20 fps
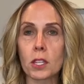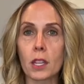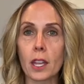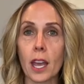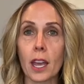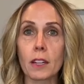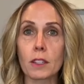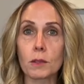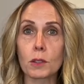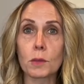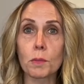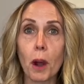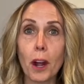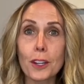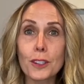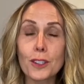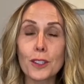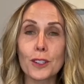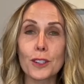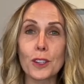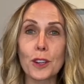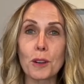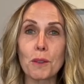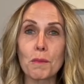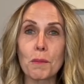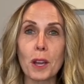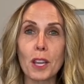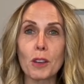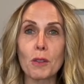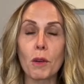that sponsored you,
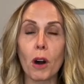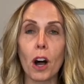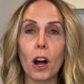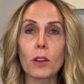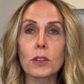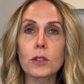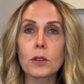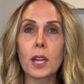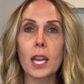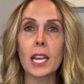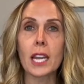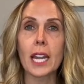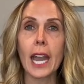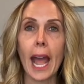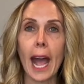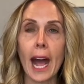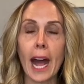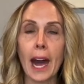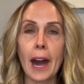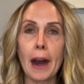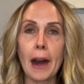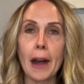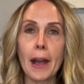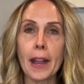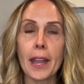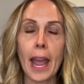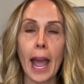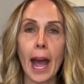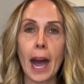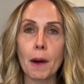but you also get an
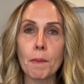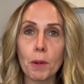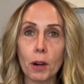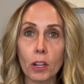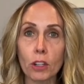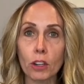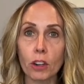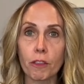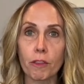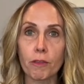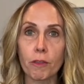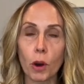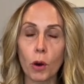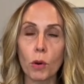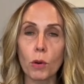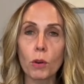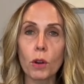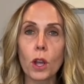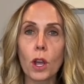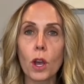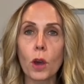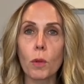app on your phone